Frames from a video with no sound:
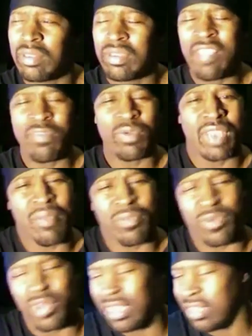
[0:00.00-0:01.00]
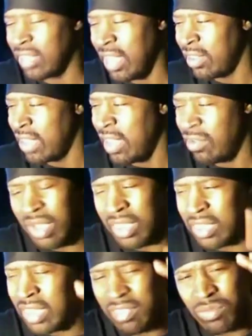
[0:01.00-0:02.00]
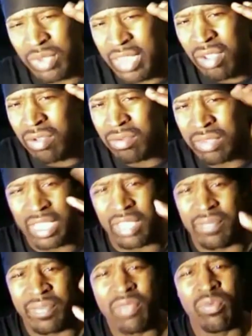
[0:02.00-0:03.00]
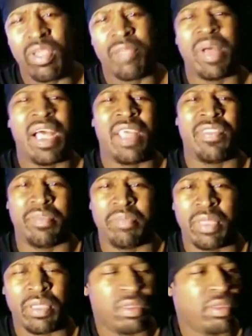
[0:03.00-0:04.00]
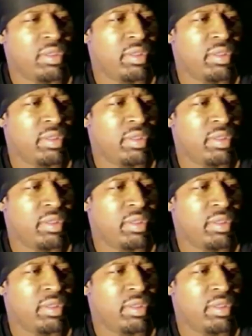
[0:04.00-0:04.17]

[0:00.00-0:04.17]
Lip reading: This what I'm crazy. This what I don't get. This what's bothering me.